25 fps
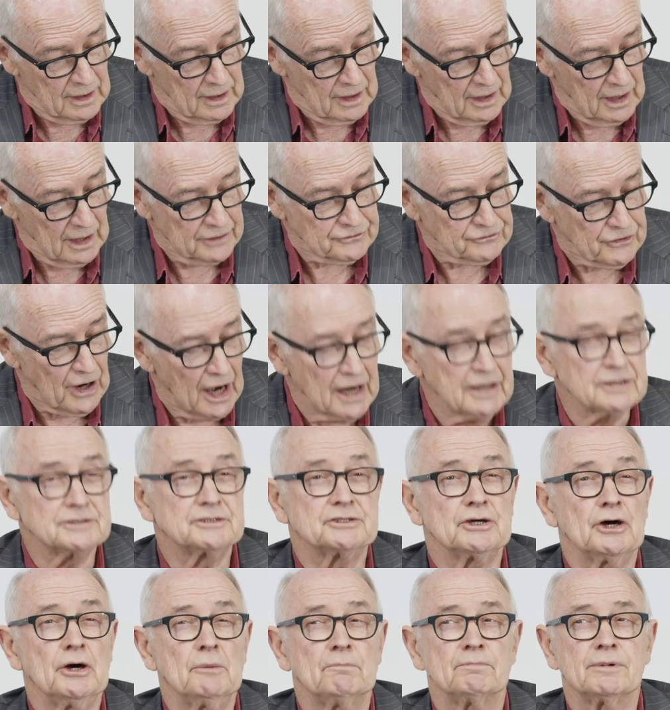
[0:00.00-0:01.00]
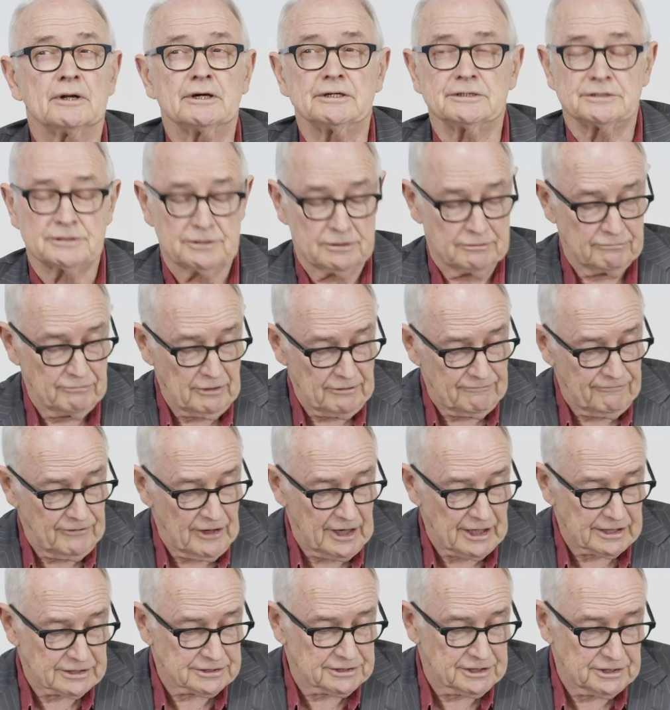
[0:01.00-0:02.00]
A trade surplus
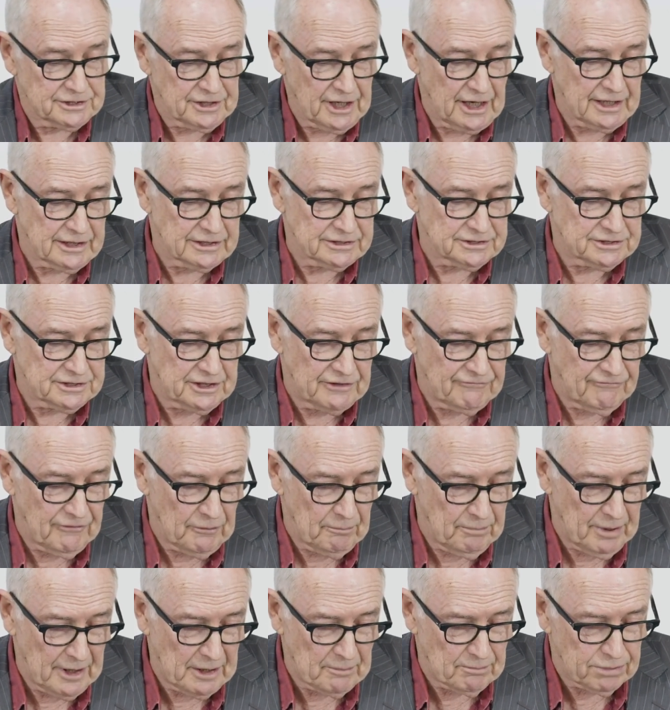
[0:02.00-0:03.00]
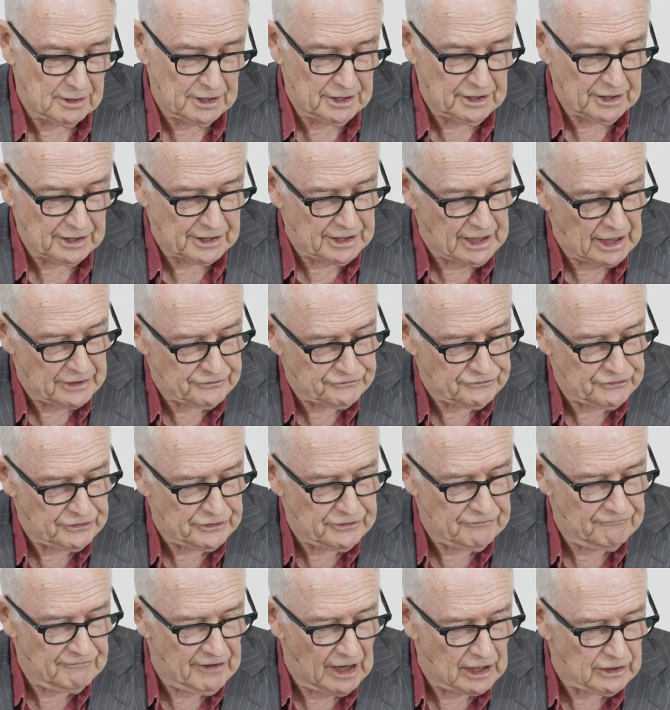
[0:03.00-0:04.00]
reflects a tendency for people in a country
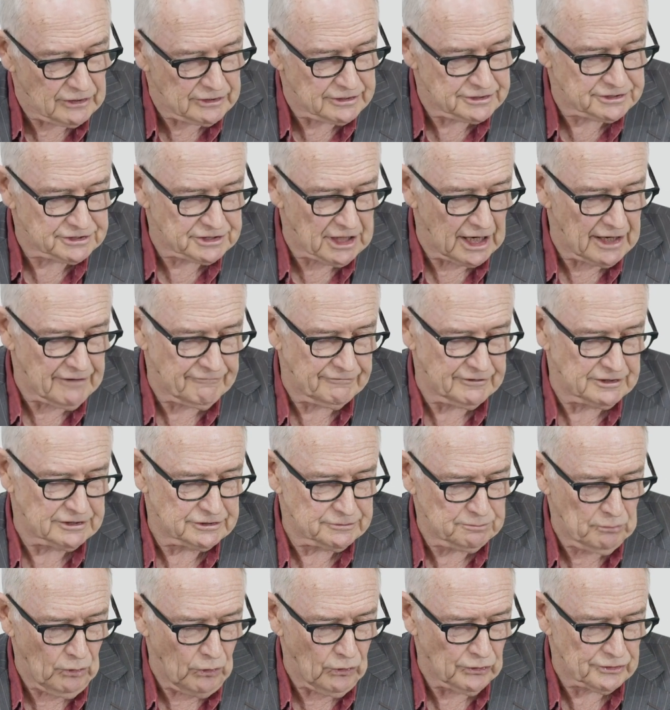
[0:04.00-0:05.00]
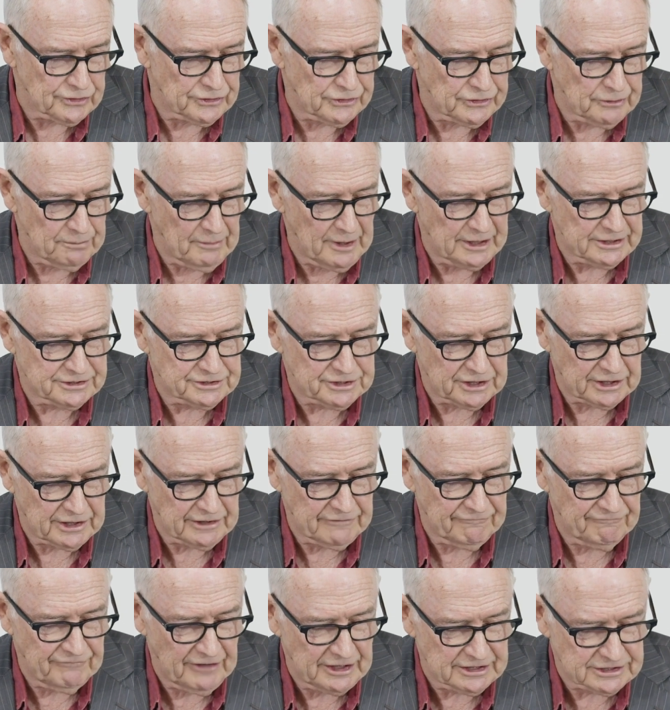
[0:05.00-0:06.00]
to value savings more than domestic
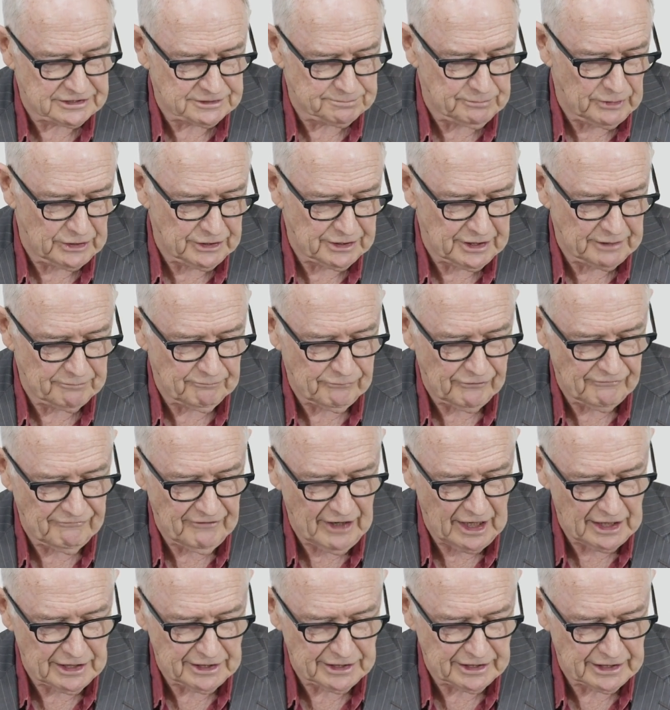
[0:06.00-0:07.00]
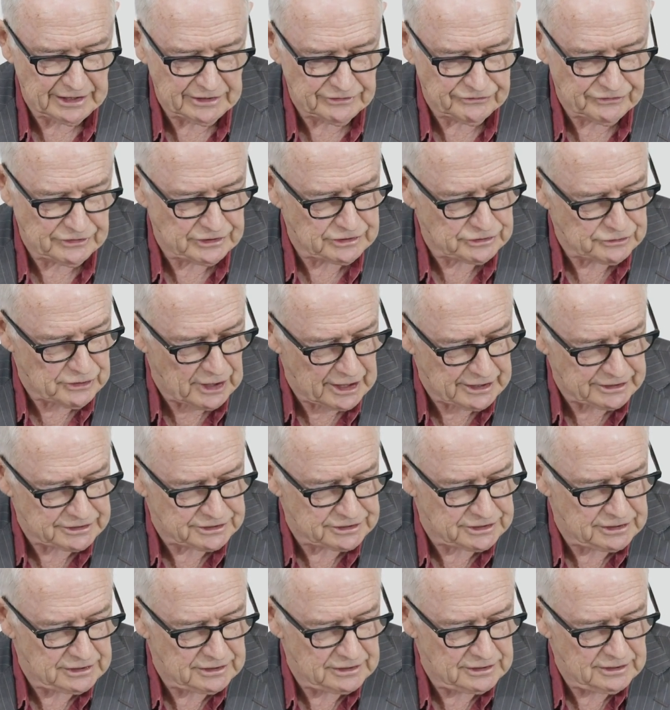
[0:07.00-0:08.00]
investment at prevailing interest
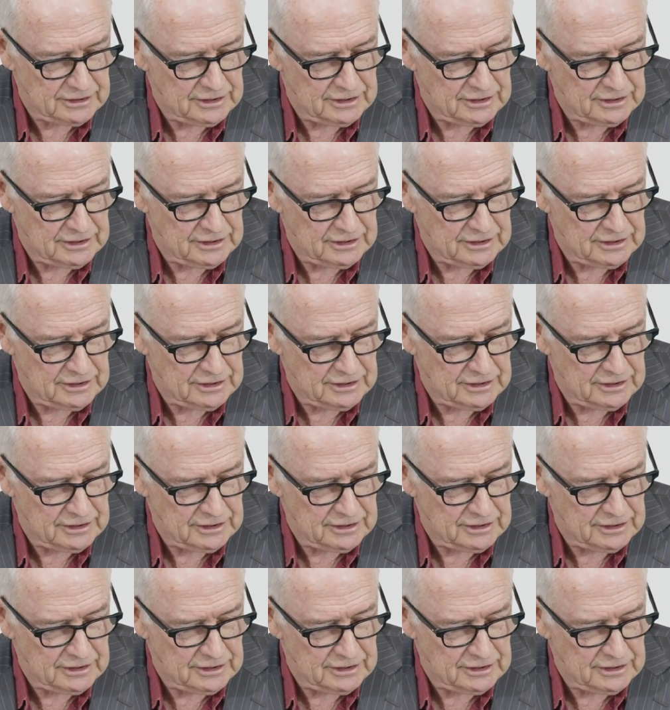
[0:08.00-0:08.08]
rates.